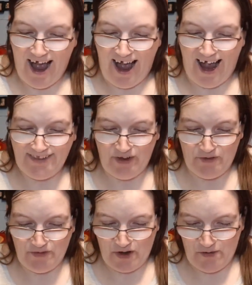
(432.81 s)
I
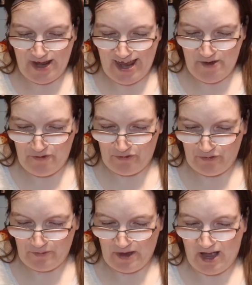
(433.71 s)
don't know if
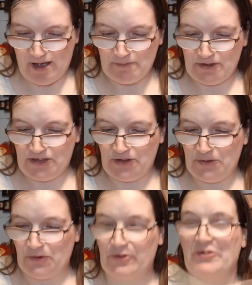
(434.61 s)
um, cute
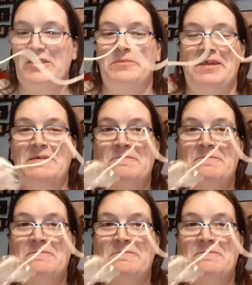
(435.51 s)
or creepy.